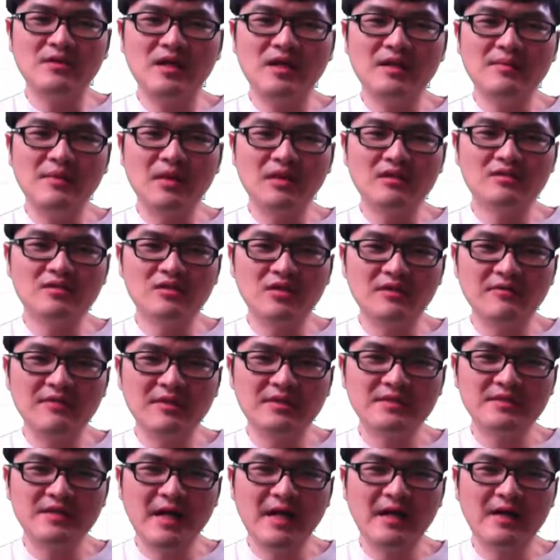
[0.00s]
a lot of
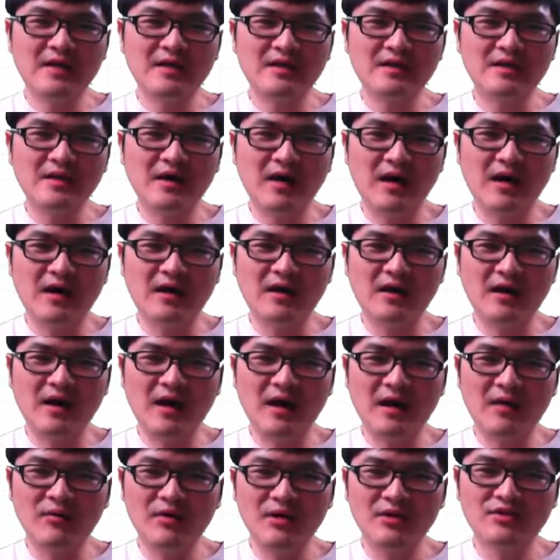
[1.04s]
email service like
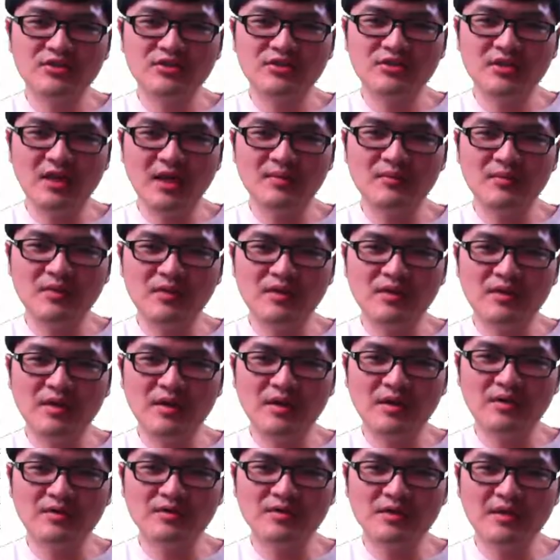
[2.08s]
Outreach,
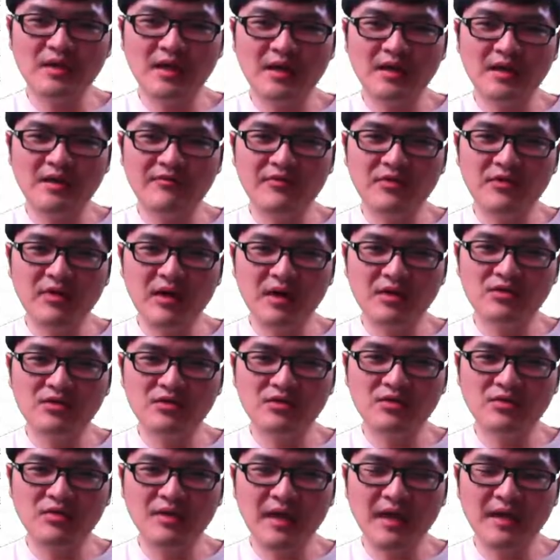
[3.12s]
I'm using that. If
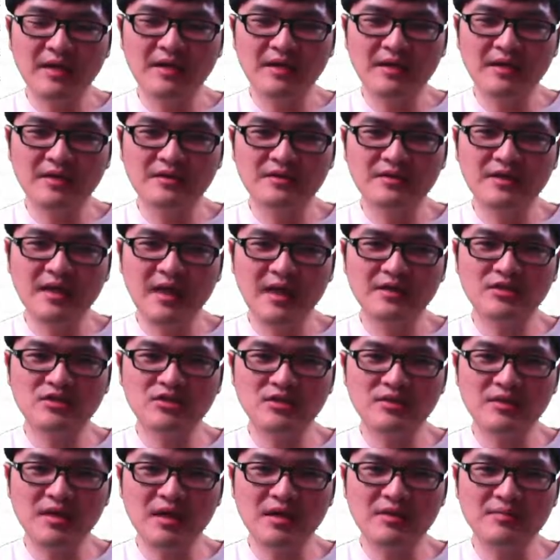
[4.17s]
you're actually creating a
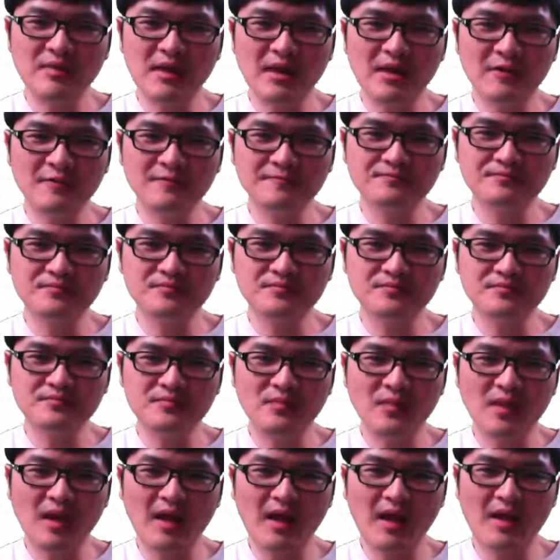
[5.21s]
scheduled email,
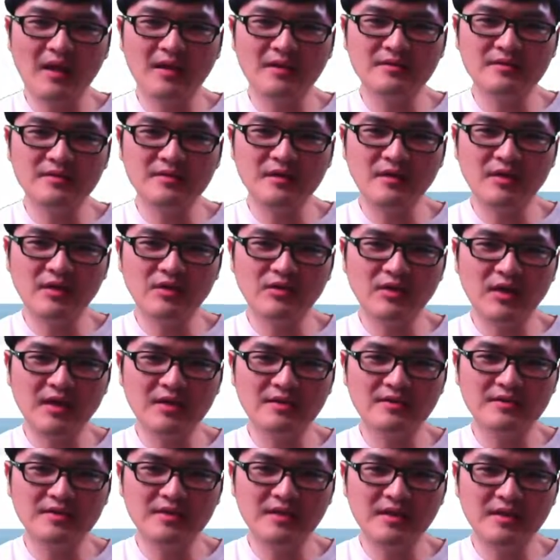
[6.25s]
and
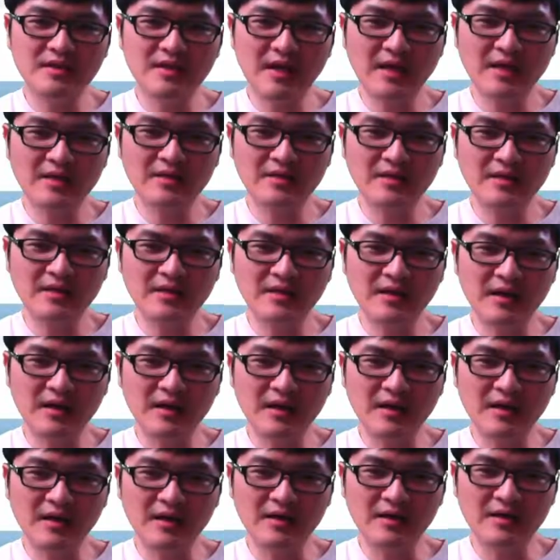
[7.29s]
you can see that
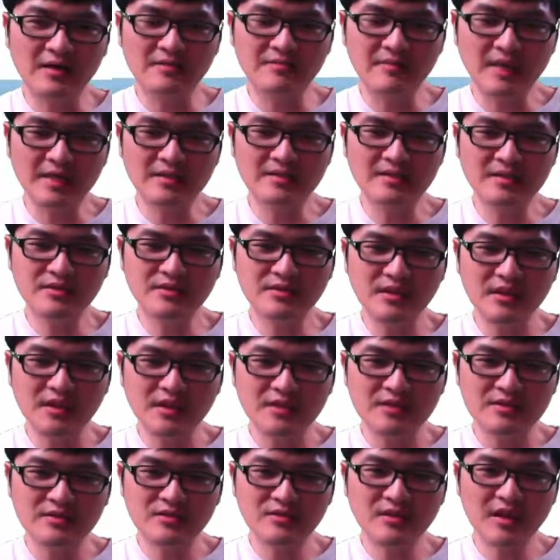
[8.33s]
the
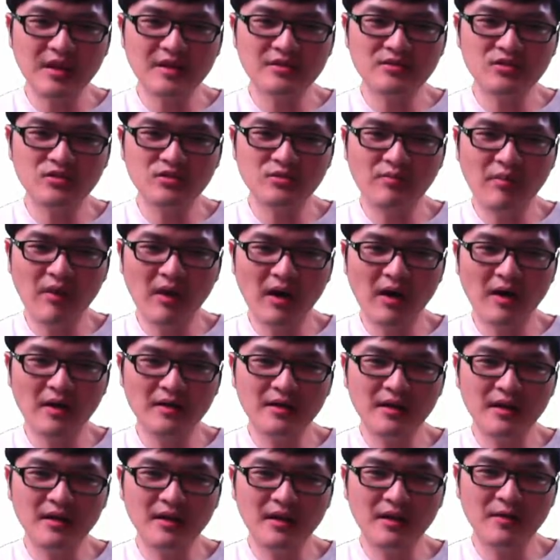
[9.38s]
message. So there are two
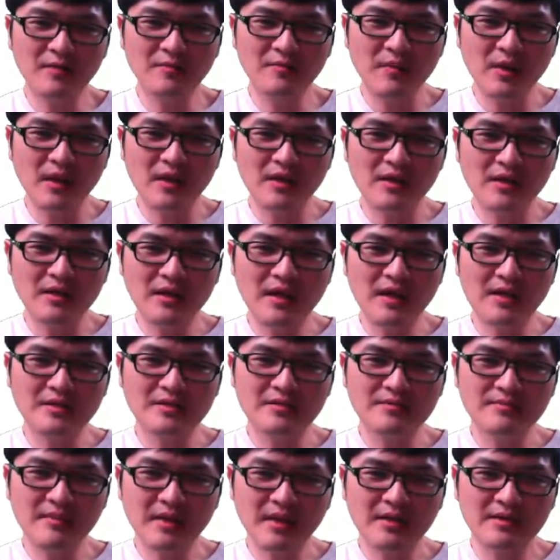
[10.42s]
parts.
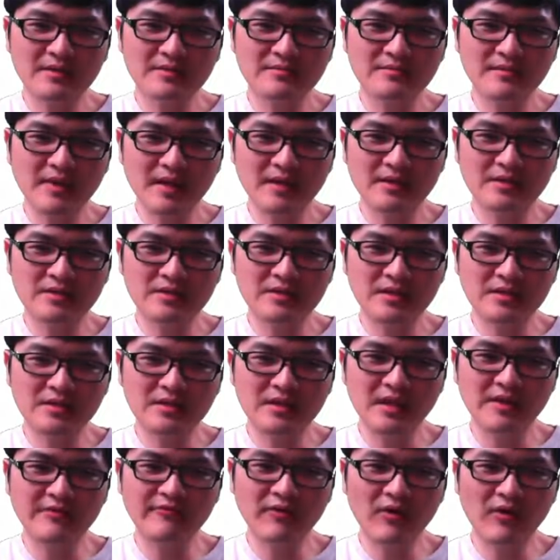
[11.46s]
You can make
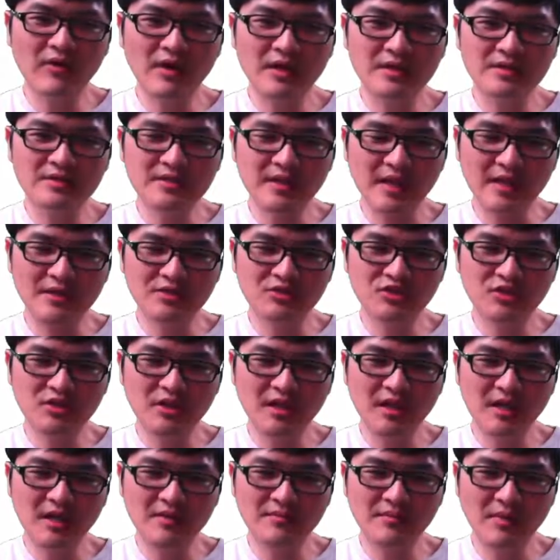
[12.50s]
the default is
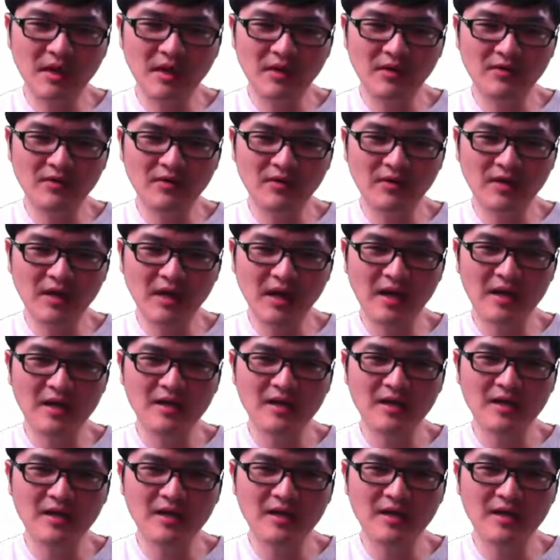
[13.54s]
HTML,
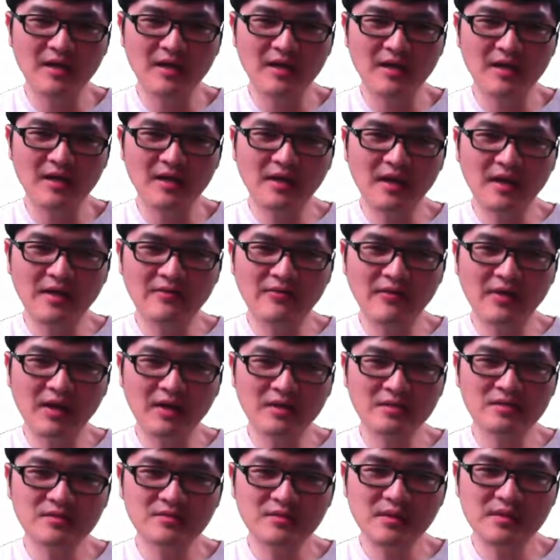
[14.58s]
okay. But
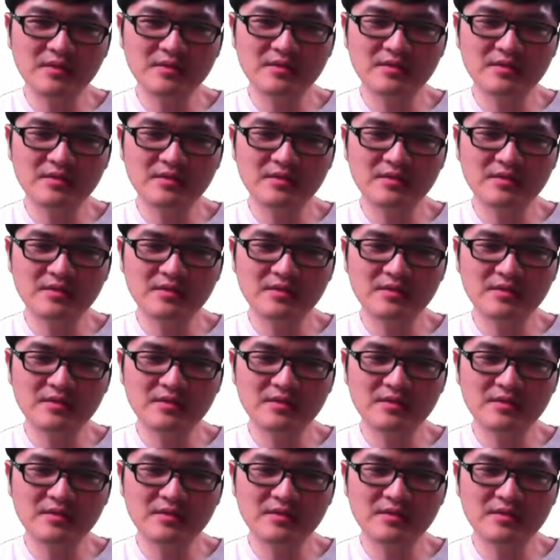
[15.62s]
if